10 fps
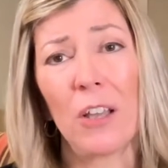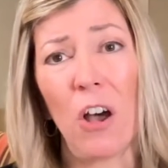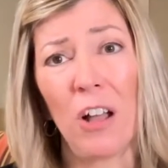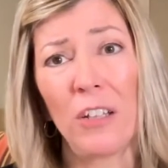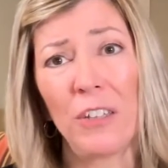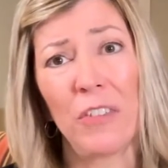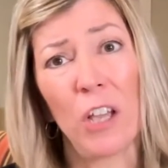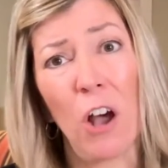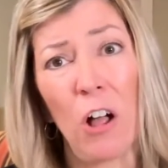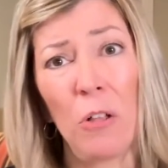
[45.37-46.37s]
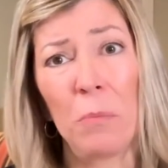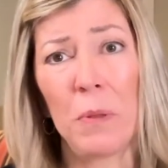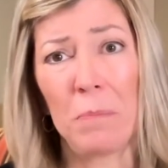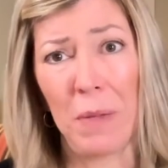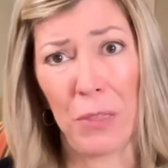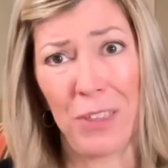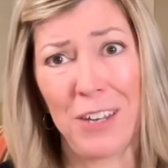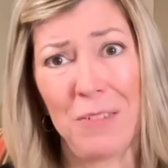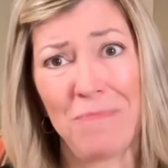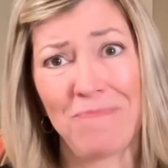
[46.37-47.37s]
called the C.A.L.M method.